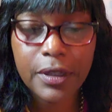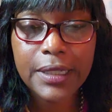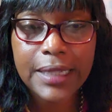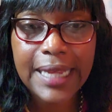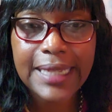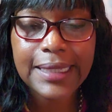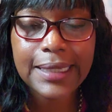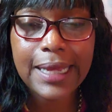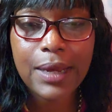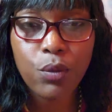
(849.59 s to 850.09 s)

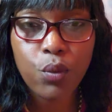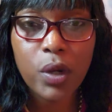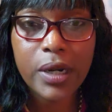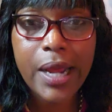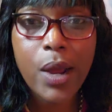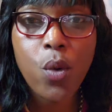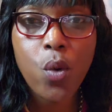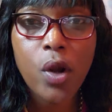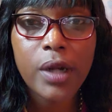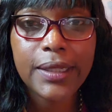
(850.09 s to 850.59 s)
That's
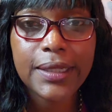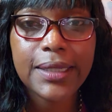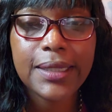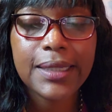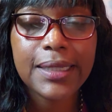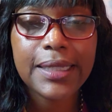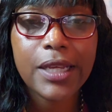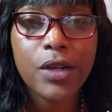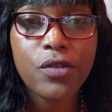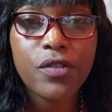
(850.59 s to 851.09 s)
what I wanted
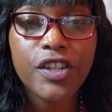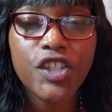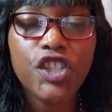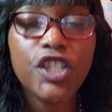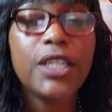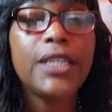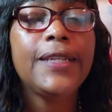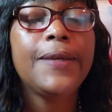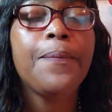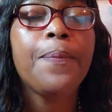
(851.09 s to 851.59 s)
to say
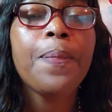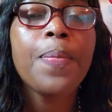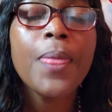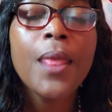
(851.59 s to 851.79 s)
originally.